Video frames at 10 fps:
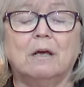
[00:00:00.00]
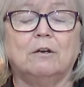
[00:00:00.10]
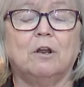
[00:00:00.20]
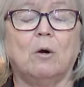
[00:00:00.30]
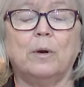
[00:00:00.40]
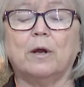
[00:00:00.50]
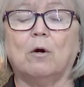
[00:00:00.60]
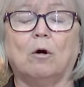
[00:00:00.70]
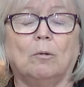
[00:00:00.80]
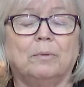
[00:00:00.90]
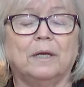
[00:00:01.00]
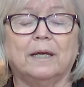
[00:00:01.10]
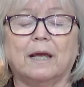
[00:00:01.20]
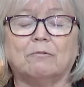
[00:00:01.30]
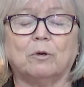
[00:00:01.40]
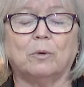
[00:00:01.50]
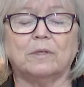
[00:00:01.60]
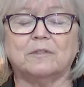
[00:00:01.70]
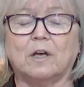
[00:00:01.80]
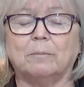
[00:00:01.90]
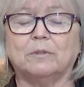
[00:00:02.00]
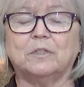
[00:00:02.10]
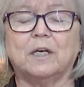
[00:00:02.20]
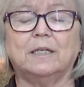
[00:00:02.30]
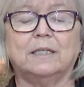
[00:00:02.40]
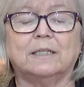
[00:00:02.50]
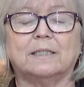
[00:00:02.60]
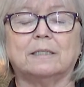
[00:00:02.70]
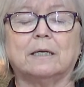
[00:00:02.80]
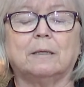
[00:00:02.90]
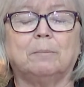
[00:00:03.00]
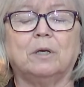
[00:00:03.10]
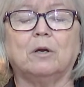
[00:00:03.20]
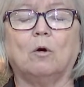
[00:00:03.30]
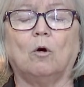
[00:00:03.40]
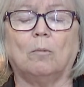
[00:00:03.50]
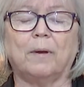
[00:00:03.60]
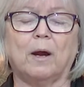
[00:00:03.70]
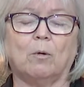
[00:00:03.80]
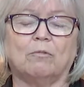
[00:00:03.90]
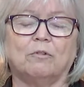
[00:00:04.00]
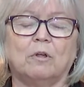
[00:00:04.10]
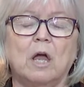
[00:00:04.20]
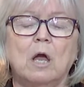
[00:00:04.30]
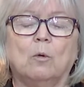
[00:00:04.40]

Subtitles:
knowing all, being everywhere simultaneously, being all-powerful.